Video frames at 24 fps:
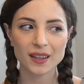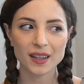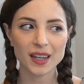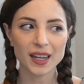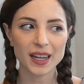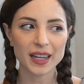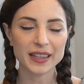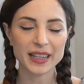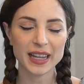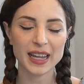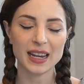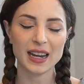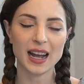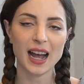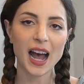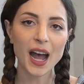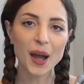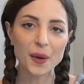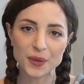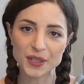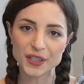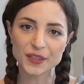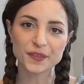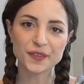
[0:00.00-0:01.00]
And then
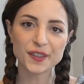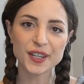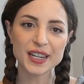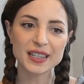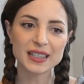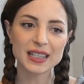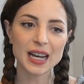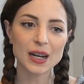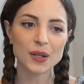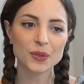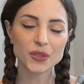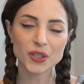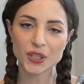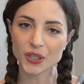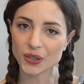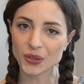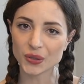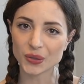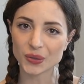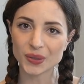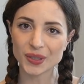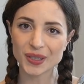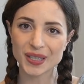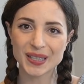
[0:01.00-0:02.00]
I was freaked out
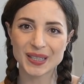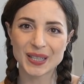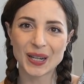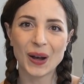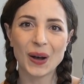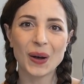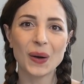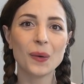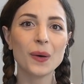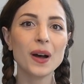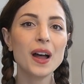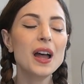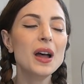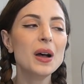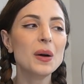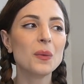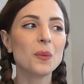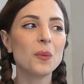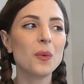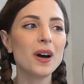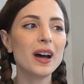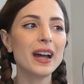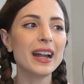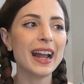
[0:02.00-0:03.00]
too. So
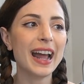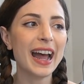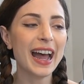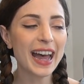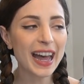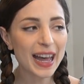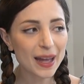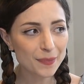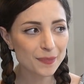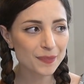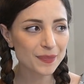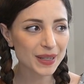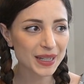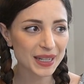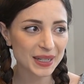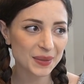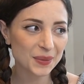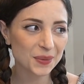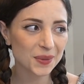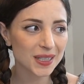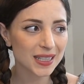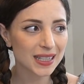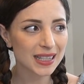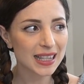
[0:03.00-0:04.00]
what
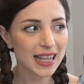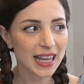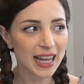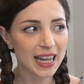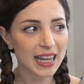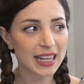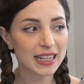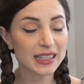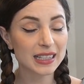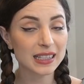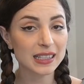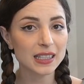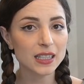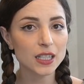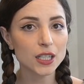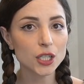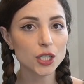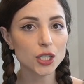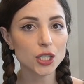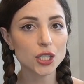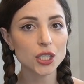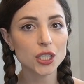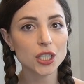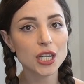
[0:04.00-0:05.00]
happened was that
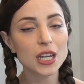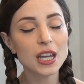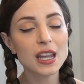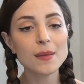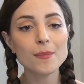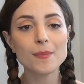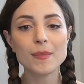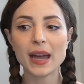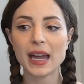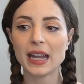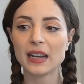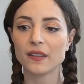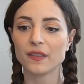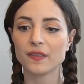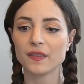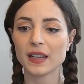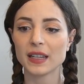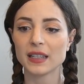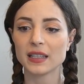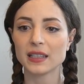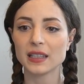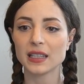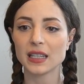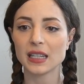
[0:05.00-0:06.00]
she
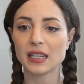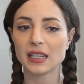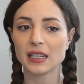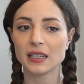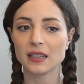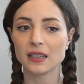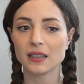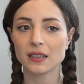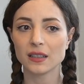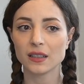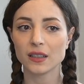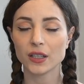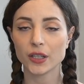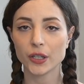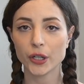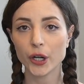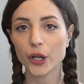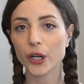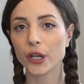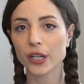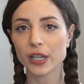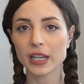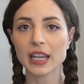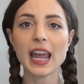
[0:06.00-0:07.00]
manifested
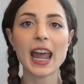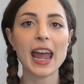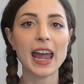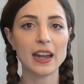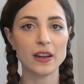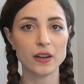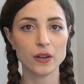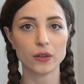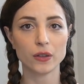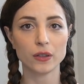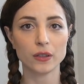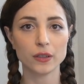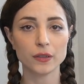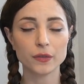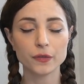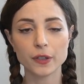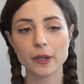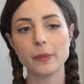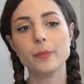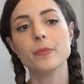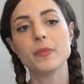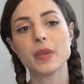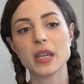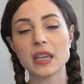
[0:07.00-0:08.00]
her candle
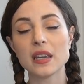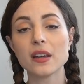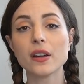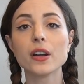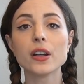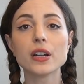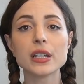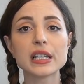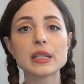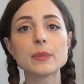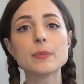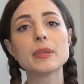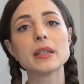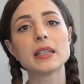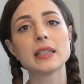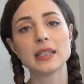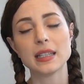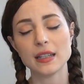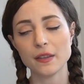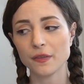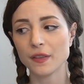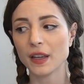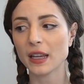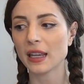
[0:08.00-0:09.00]
from me, her
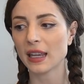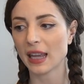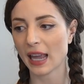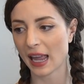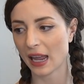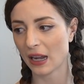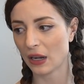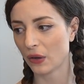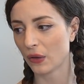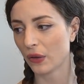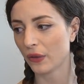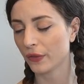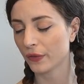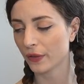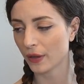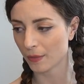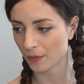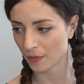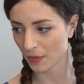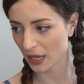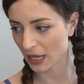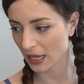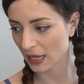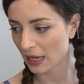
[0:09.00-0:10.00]
specific candle
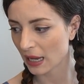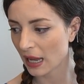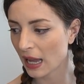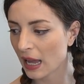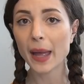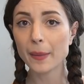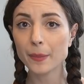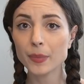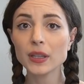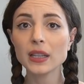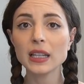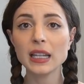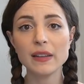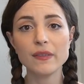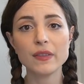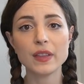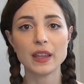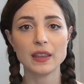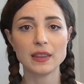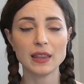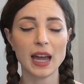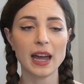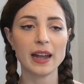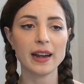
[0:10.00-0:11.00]
from me. I believe
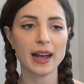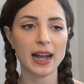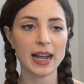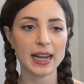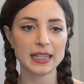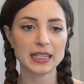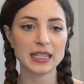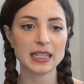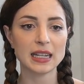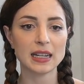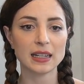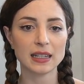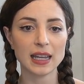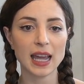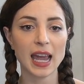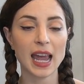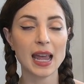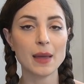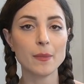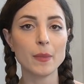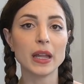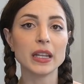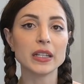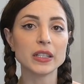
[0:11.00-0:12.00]
that that idea
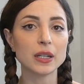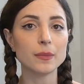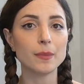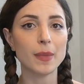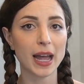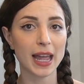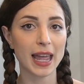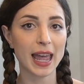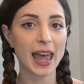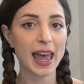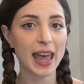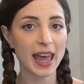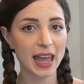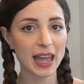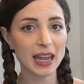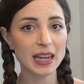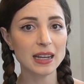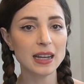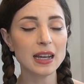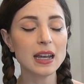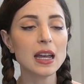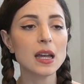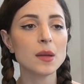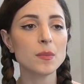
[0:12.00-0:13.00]
came into my
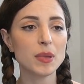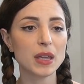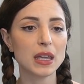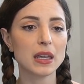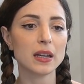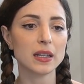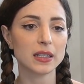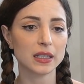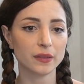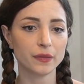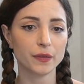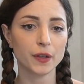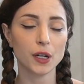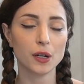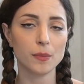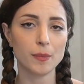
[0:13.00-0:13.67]
head because of her